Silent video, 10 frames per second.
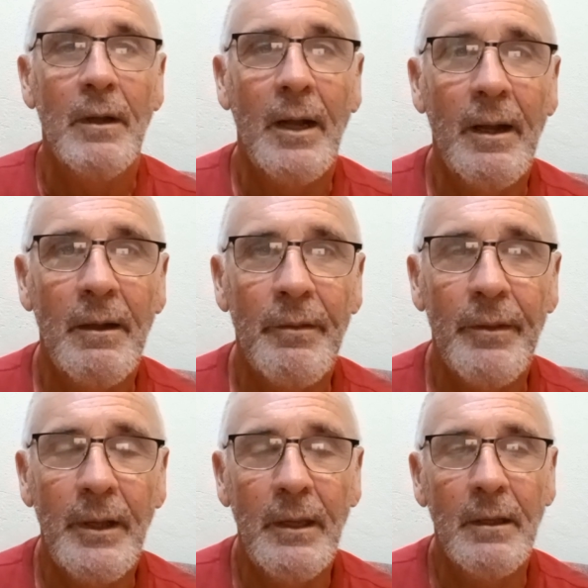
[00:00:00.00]

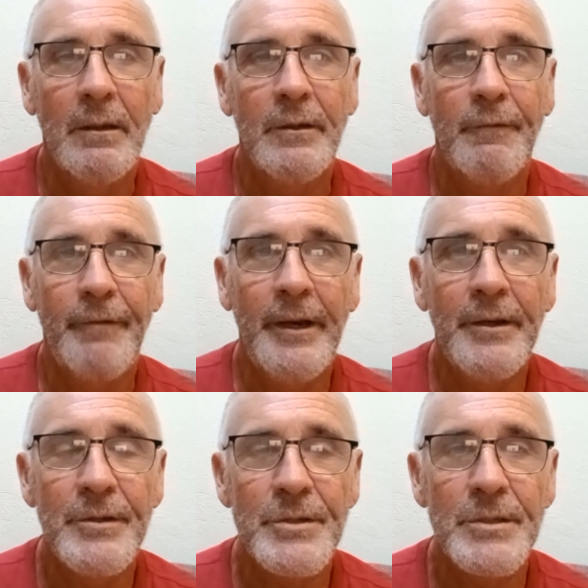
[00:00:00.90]
the
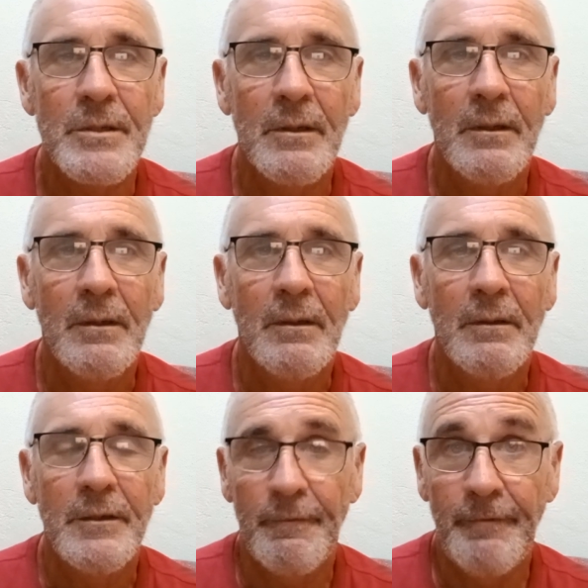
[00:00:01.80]
defendant's
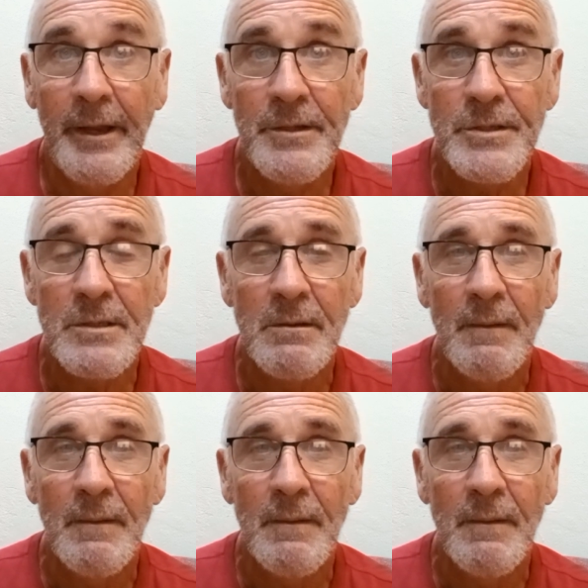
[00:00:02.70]
defence